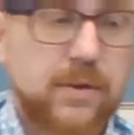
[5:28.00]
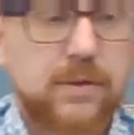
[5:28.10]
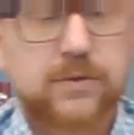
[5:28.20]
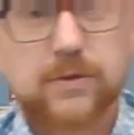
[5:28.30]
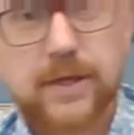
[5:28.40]
So
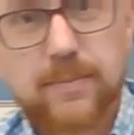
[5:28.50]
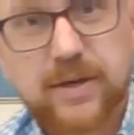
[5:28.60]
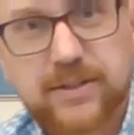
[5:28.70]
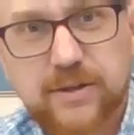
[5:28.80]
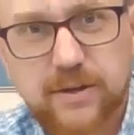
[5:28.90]
that makes
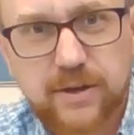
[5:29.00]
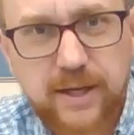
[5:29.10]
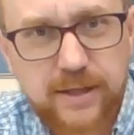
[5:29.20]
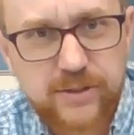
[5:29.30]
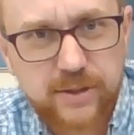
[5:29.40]
our
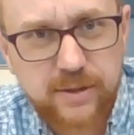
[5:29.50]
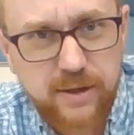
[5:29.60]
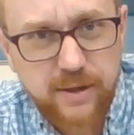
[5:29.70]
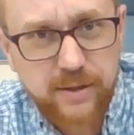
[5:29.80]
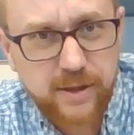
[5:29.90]
connection.
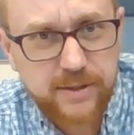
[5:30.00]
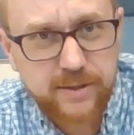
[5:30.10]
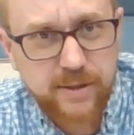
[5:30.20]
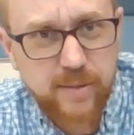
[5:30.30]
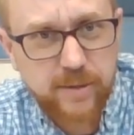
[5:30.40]
This is
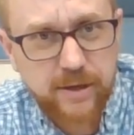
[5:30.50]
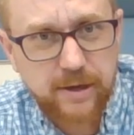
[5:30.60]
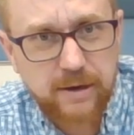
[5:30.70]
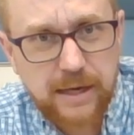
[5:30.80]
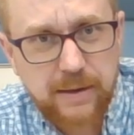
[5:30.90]
going to be our
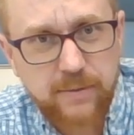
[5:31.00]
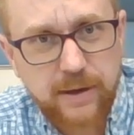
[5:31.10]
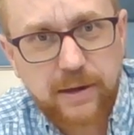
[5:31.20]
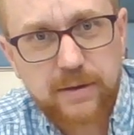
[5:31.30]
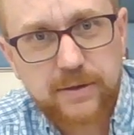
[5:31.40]
hot wire
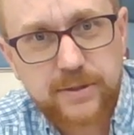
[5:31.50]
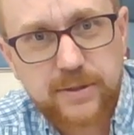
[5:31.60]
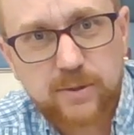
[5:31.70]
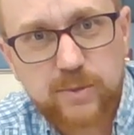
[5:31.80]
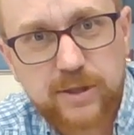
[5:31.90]
because it's going to
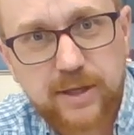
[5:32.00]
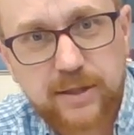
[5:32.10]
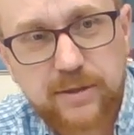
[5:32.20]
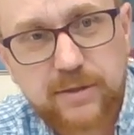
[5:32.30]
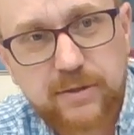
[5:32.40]
be connected to
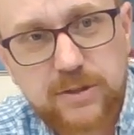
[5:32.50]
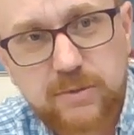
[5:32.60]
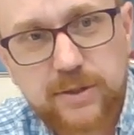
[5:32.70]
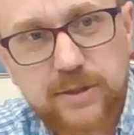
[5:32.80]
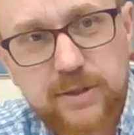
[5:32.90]
the switch.
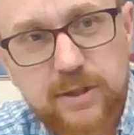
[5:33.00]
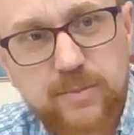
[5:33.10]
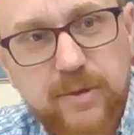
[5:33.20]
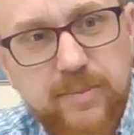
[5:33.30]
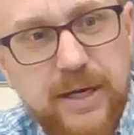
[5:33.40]
It's going to bring
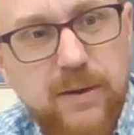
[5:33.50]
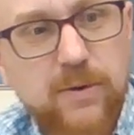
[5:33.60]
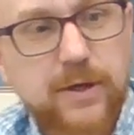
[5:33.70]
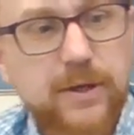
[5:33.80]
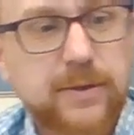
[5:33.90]
power in.